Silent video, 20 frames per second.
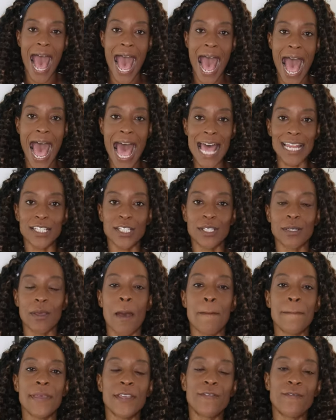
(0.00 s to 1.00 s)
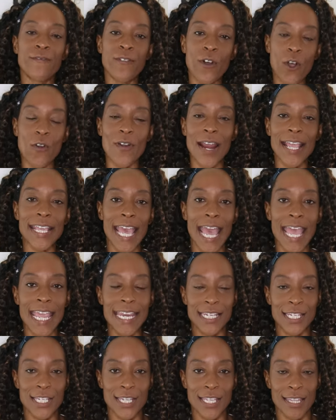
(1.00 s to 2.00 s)
And before I get
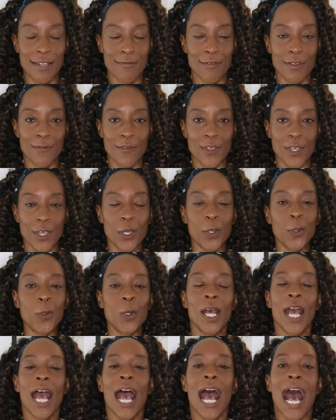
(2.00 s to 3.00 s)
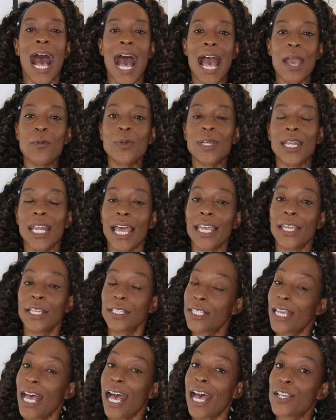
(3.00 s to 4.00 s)
into the review, I would
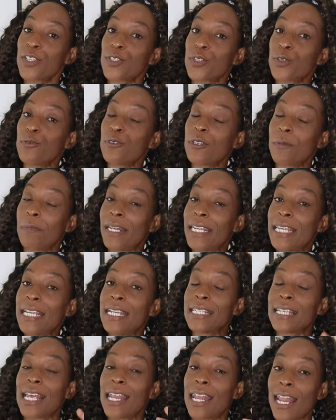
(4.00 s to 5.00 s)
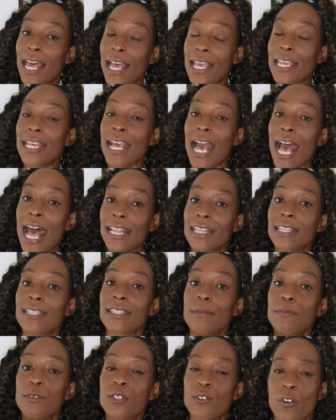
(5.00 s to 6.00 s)
like to ask you to please like
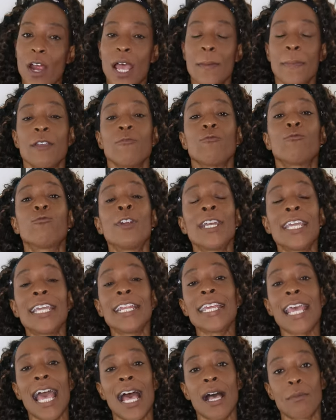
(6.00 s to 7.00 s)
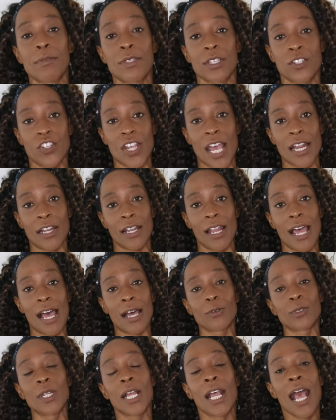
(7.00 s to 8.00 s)
and subscribe. It really helps the channel
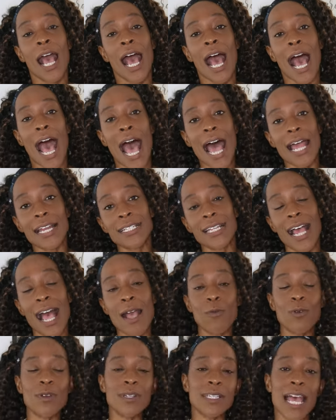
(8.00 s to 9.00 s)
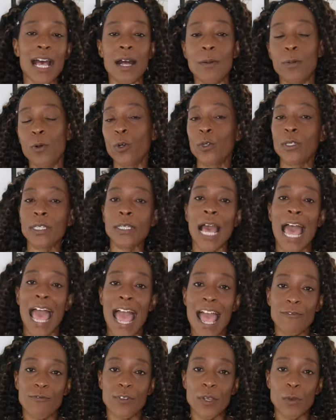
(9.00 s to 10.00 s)
out. And I want to help
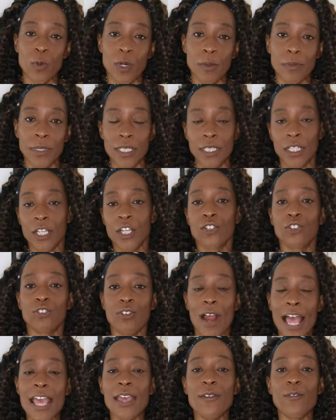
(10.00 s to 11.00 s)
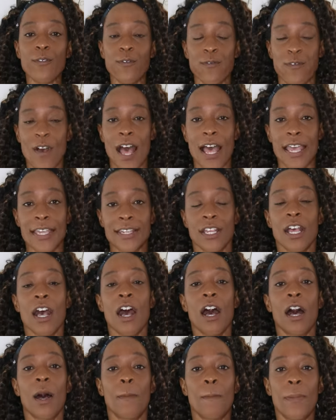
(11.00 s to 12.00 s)
every woman try and find
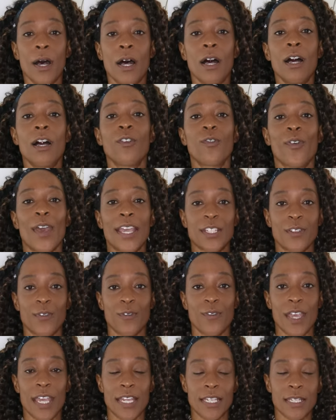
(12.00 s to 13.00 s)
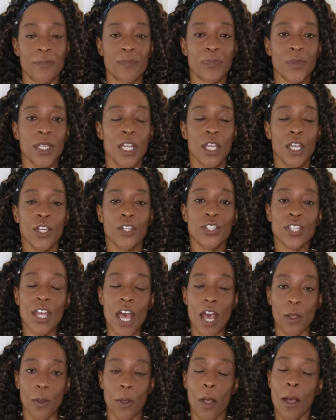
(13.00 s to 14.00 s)
her perfect fit.
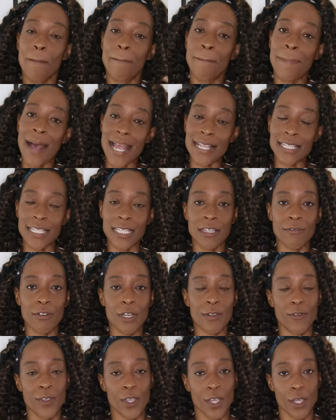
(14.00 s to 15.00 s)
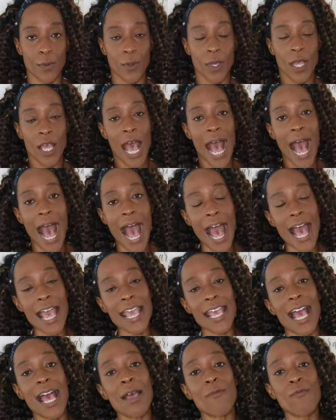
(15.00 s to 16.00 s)
So back to the review.
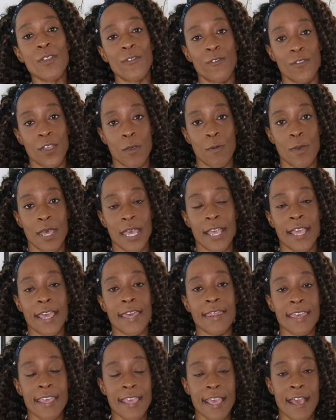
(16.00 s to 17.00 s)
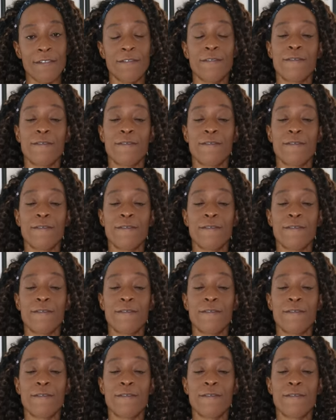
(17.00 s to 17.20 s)
I am reviewing the